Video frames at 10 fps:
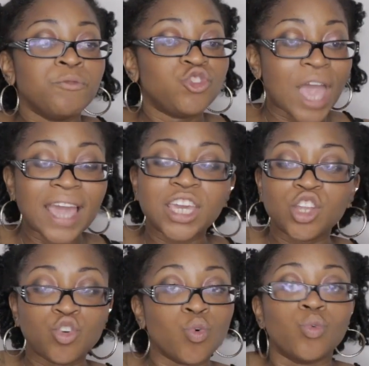
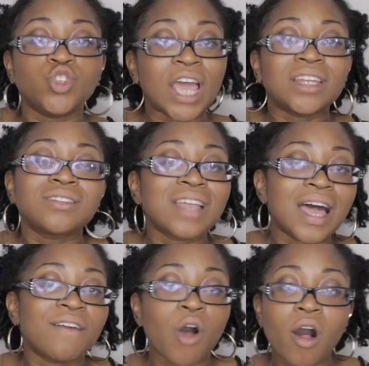Jackie knew. Jackie does not
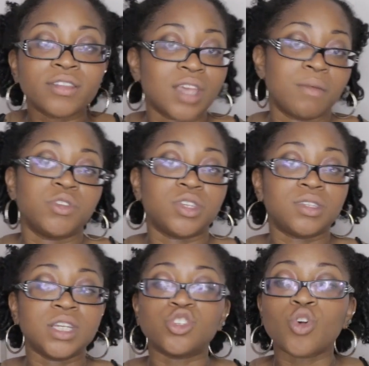have Alzheimer's disease.